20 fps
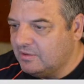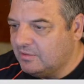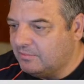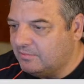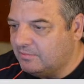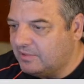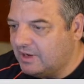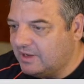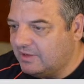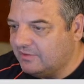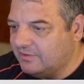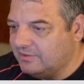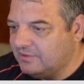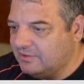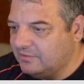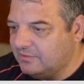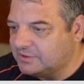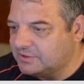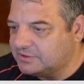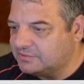
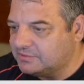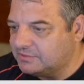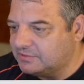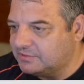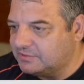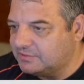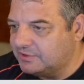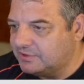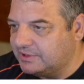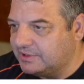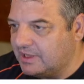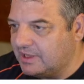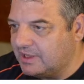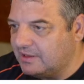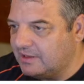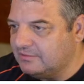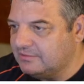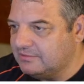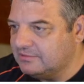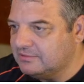browser, which we'll do
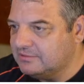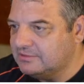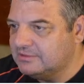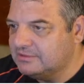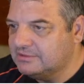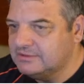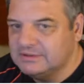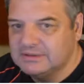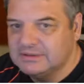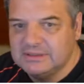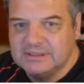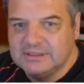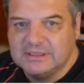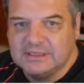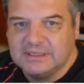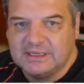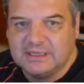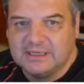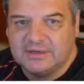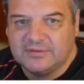now,
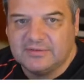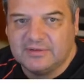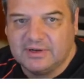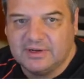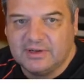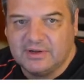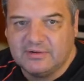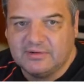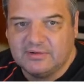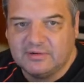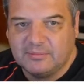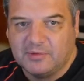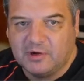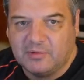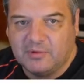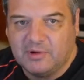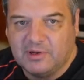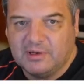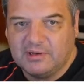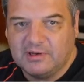and if I go into my
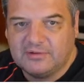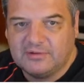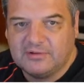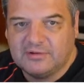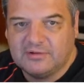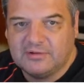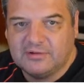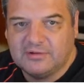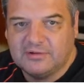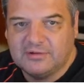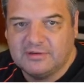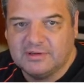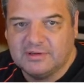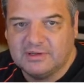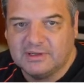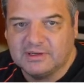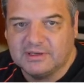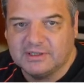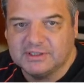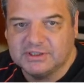wallet,
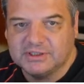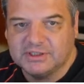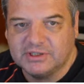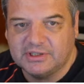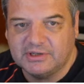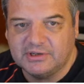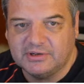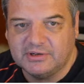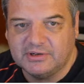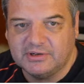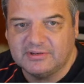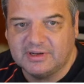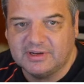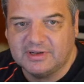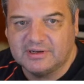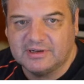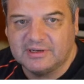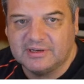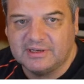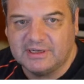I can show you
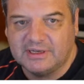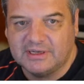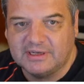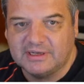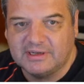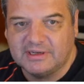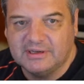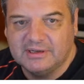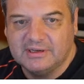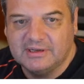exactly.